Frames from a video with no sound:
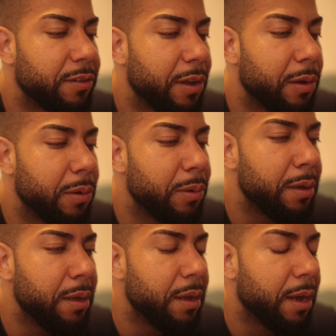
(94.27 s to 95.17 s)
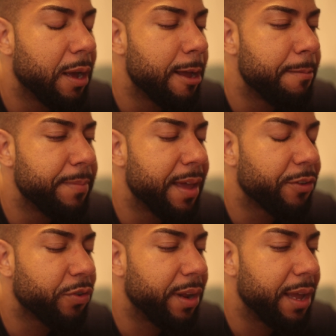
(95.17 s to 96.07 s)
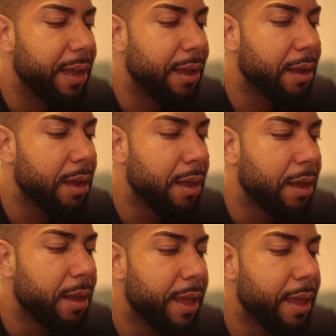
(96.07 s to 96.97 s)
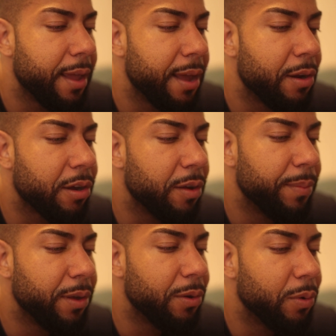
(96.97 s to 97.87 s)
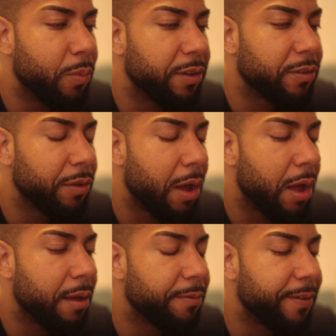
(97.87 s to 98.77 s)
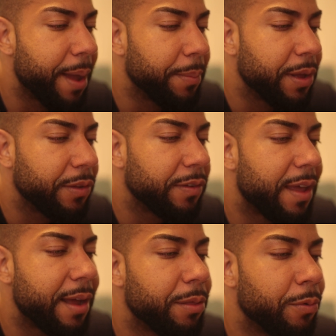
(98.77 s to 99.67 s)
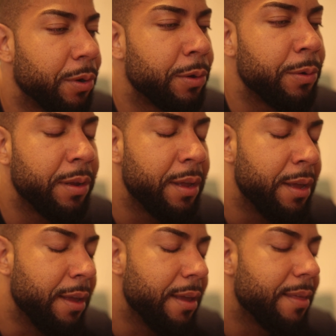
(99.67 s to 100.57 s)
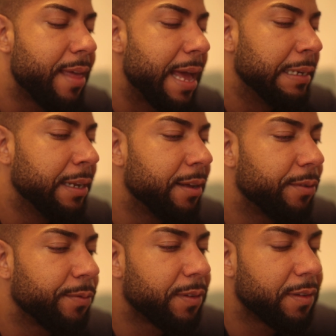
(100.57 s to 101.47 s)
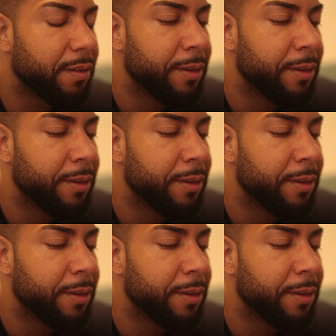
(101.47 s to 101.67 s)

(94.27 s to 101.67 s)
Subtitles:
So yesterday in our commute, we saw a family on the side of the road that lived